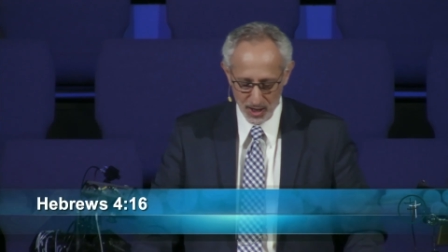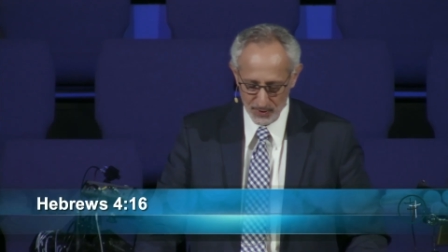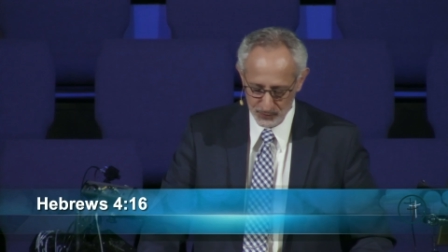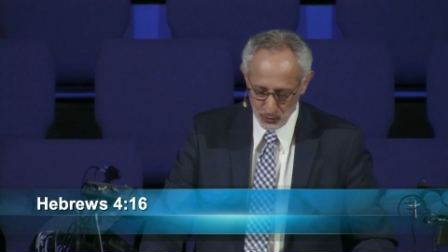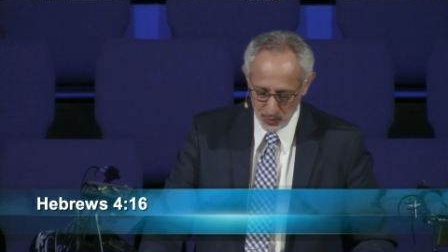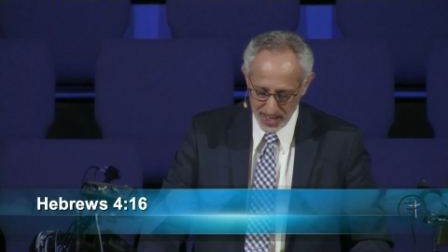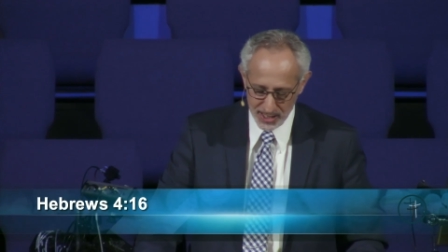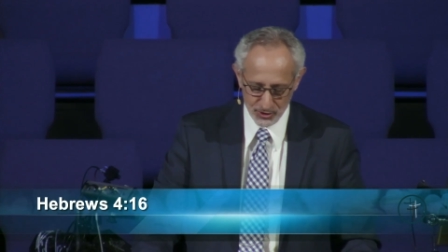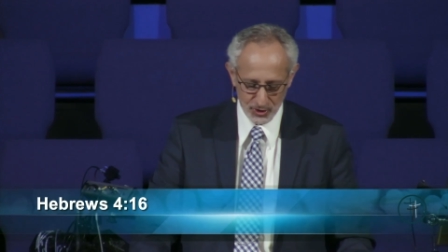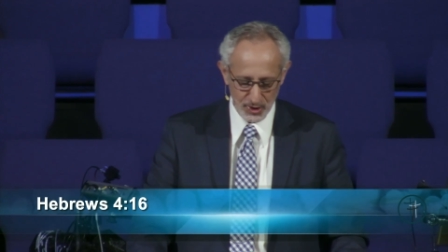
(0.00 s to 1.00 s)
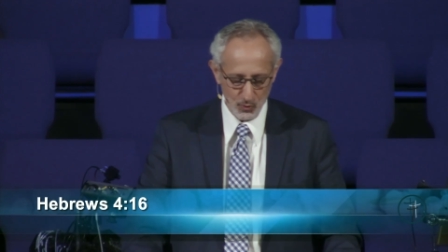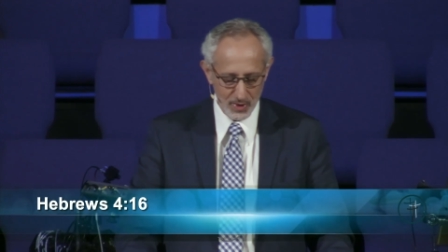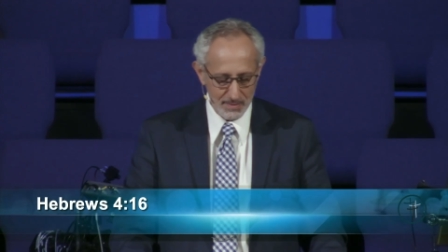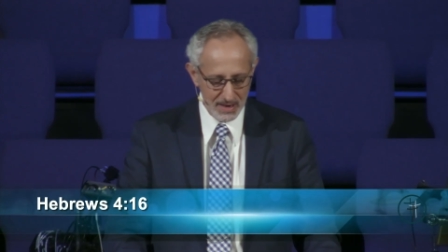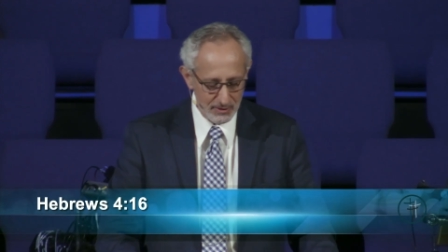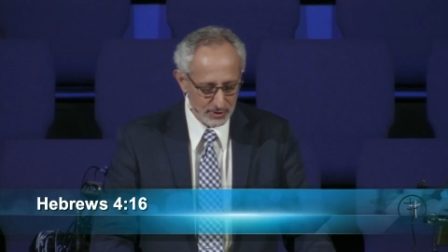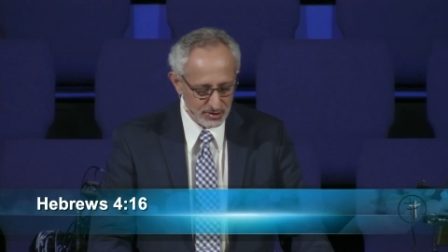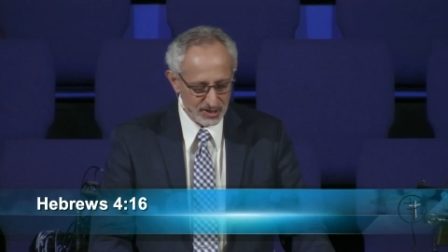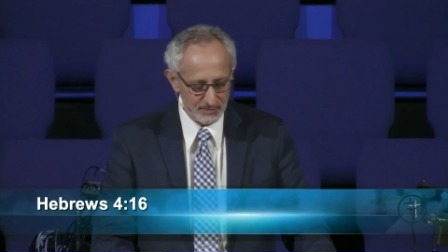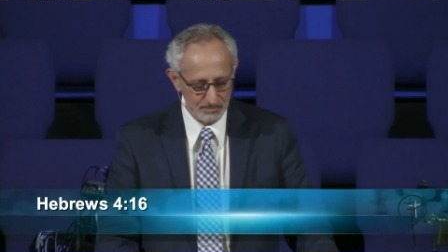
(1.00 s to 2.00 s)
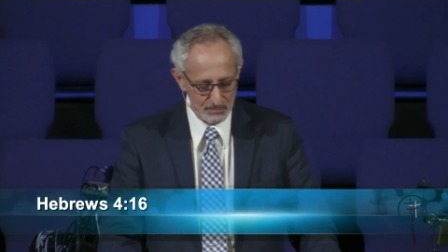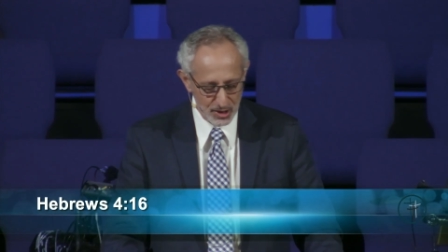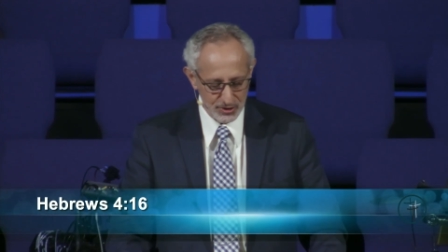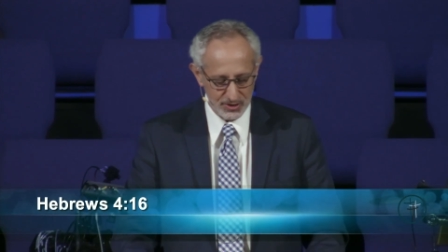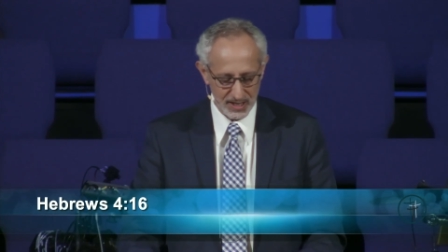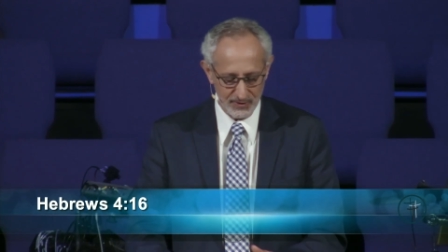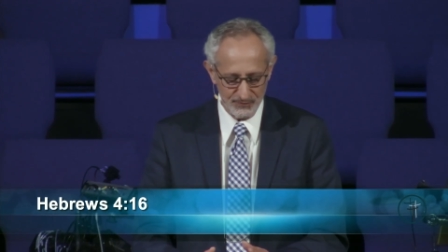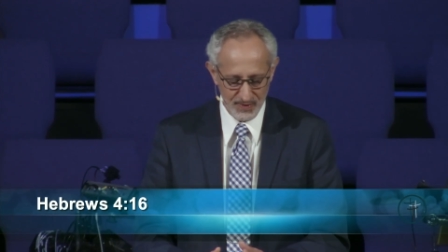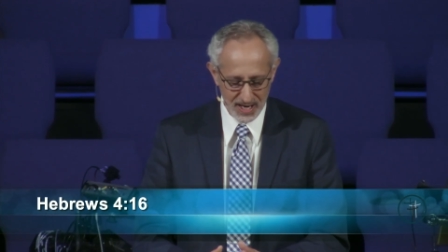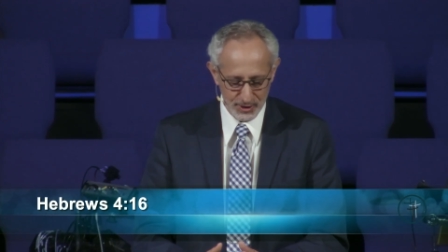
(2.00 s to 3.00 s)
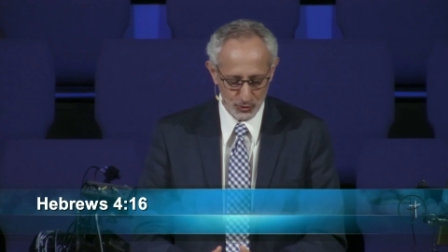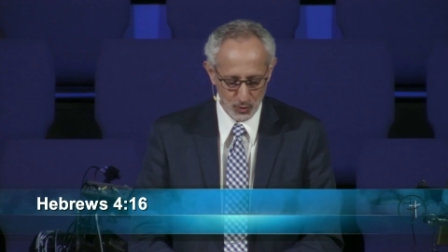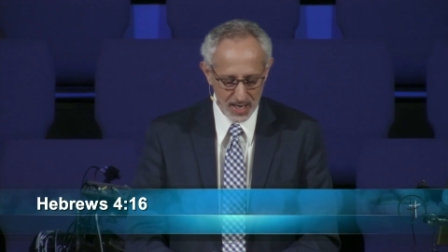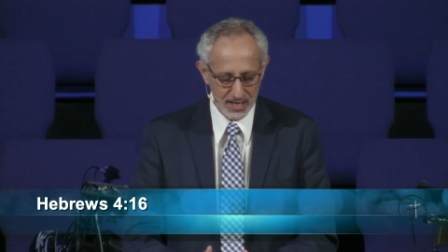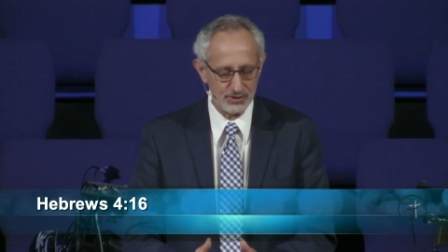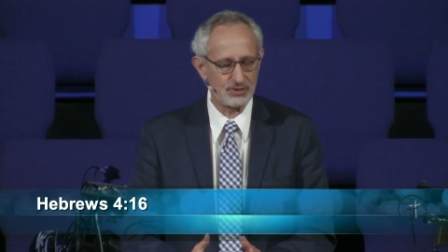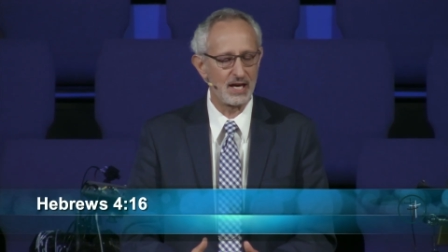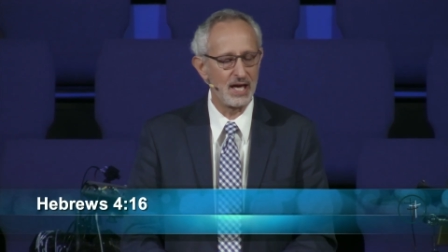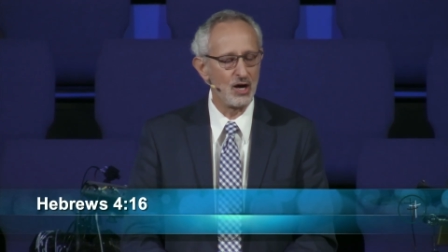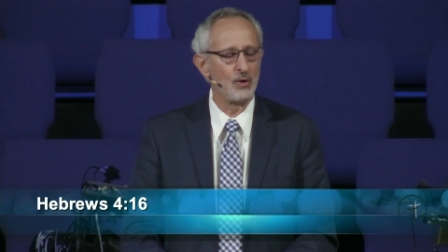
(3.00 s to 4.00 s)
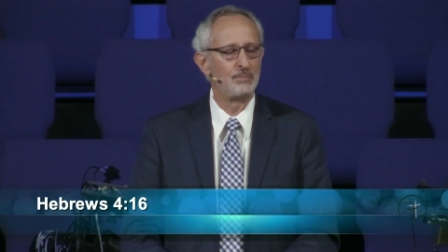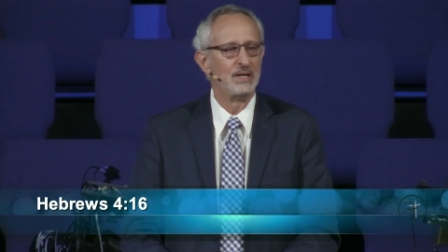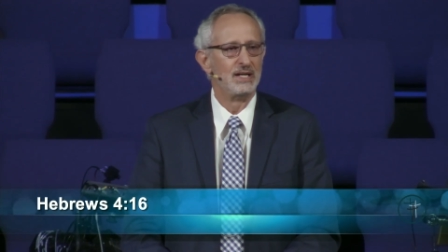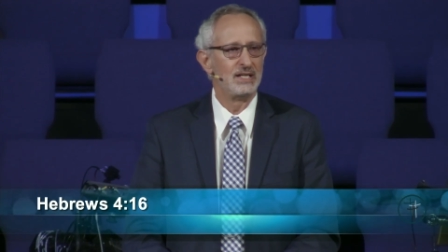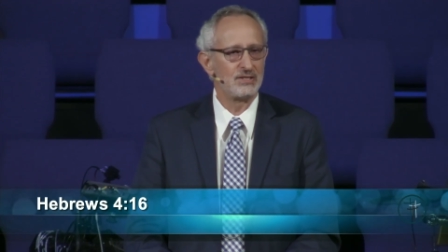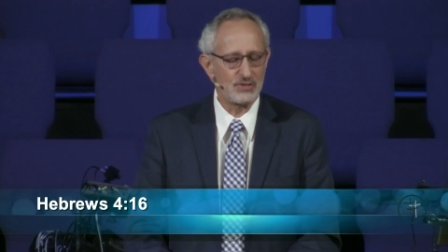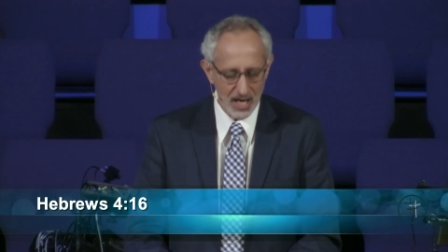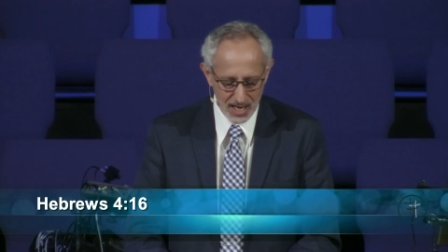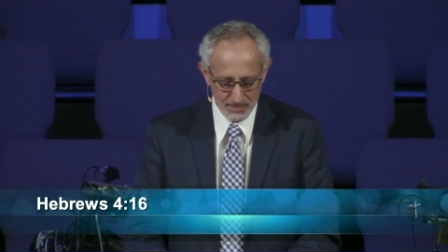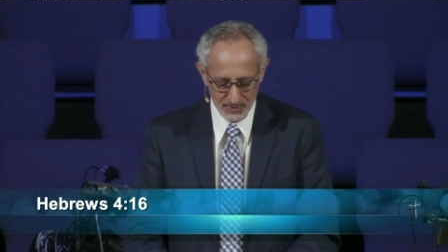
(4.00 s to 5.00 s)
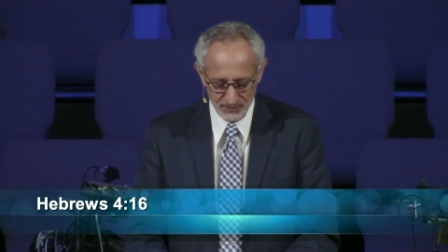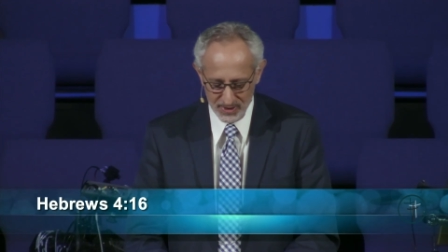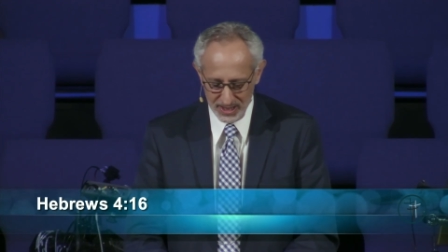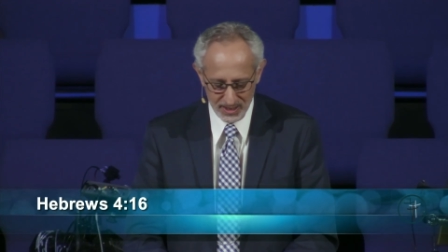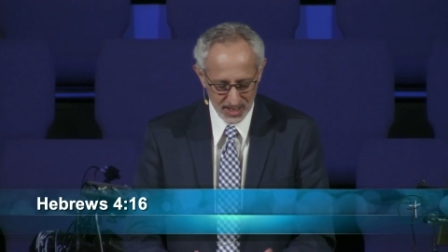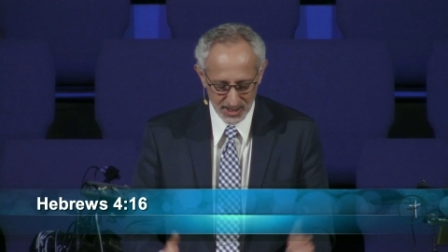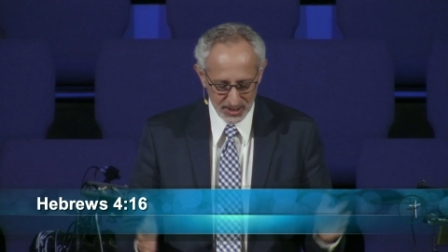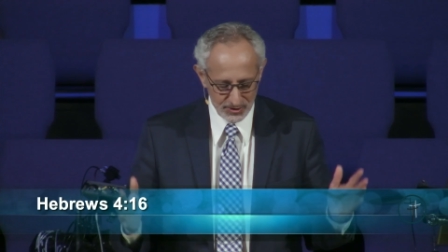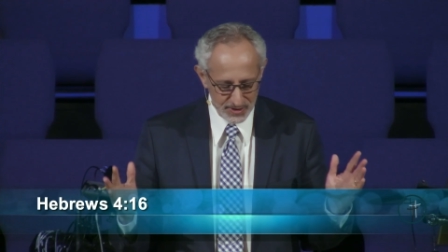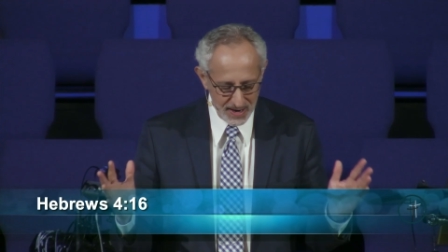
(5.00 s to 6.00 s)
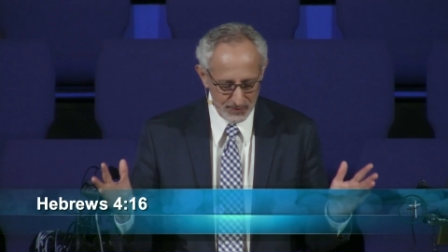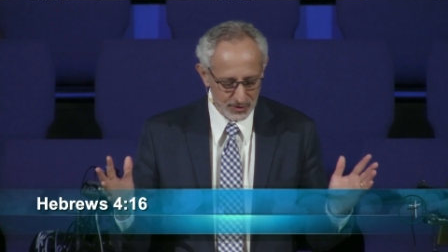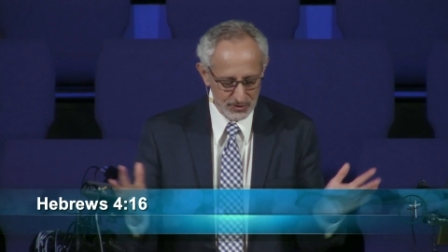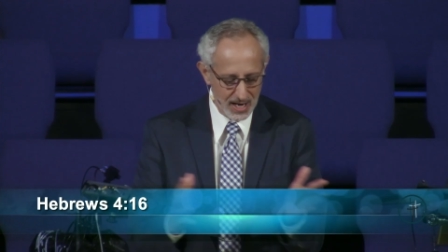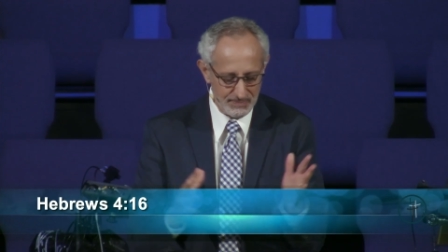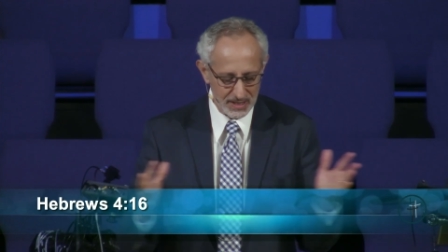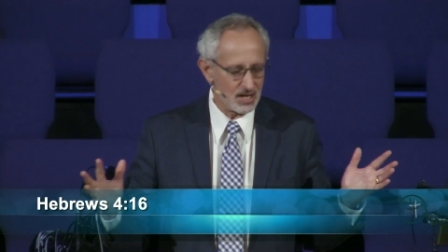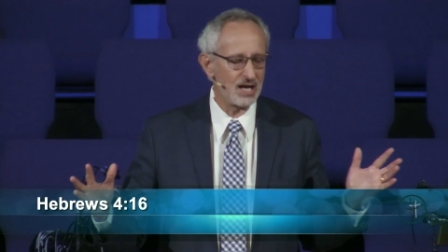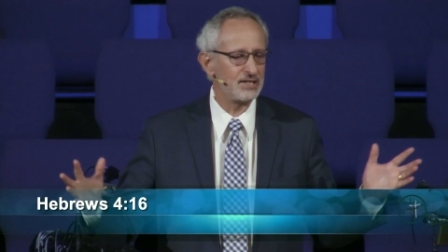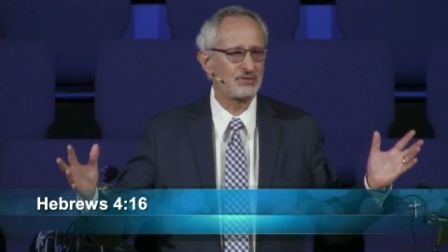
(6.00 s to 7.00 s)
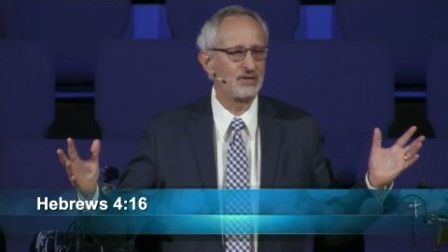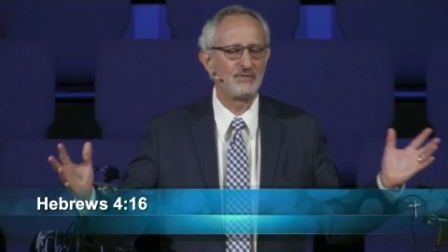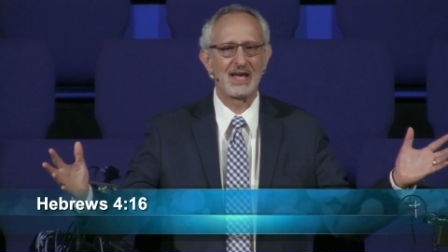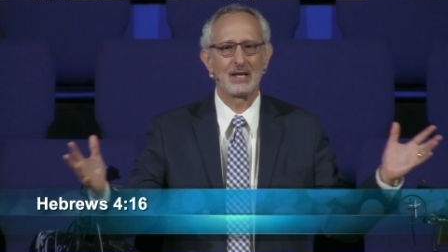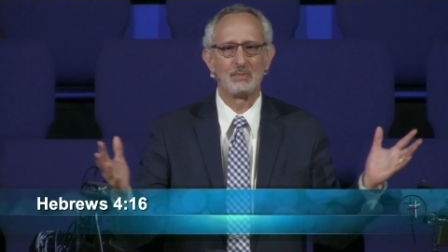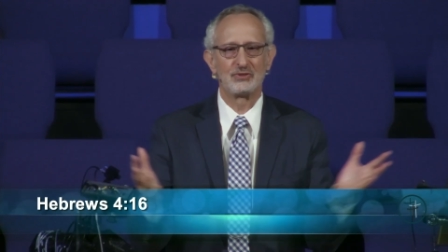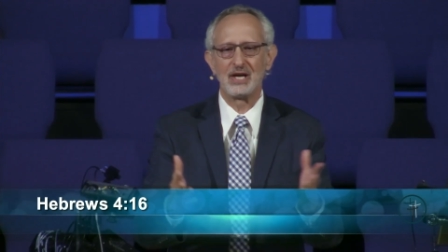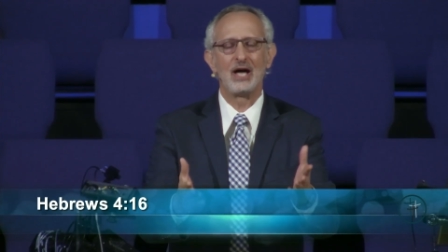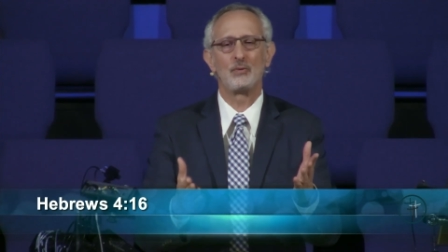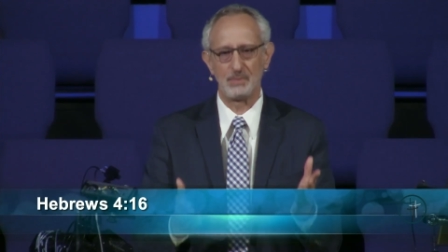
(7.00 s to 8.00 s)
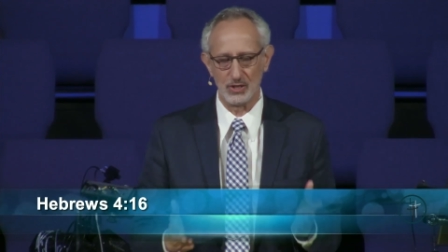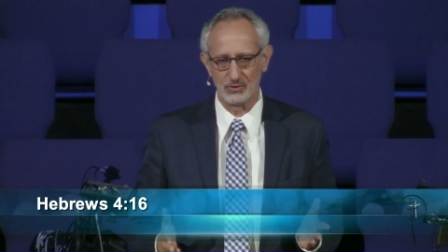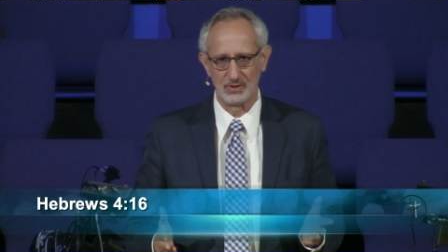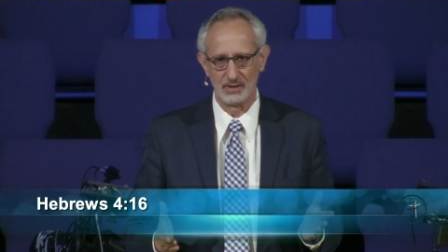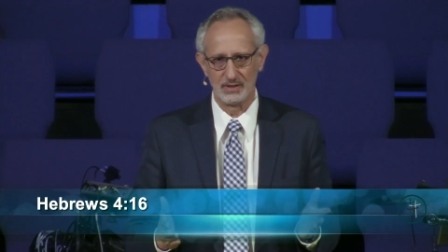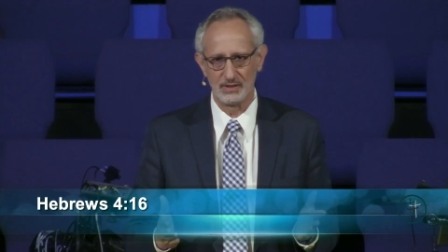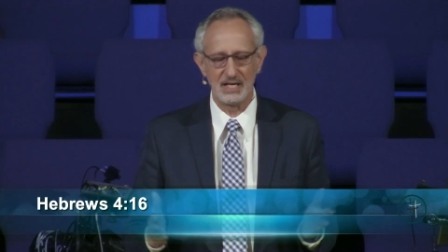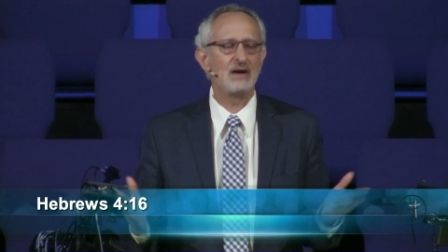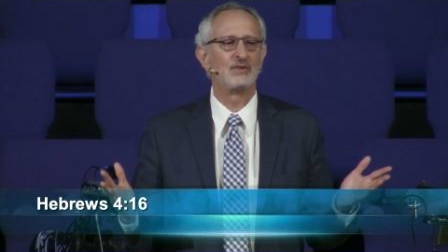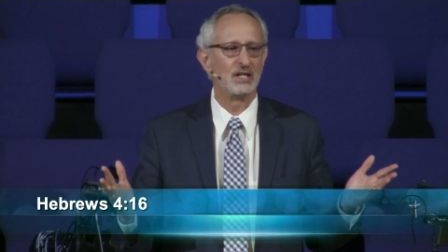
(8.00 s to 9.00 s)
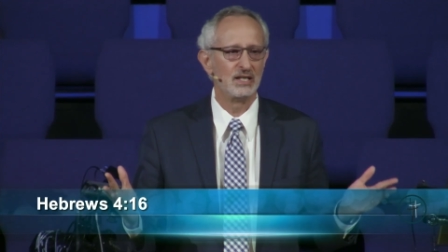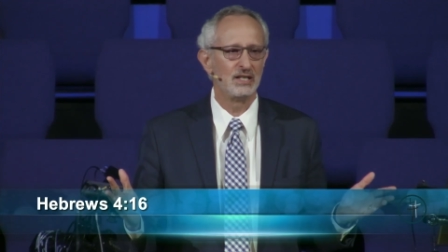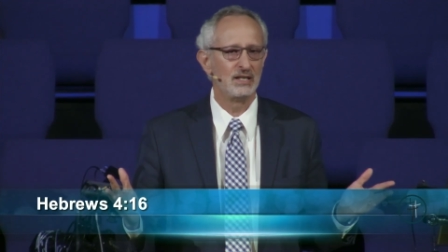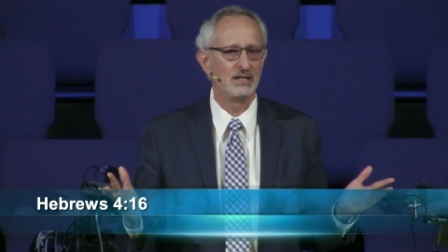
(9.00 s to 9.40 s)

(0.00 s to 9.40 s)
of grace so that we may receive mercy and find grace to help in time of need." There's never a time that God isn't available to help you. Never.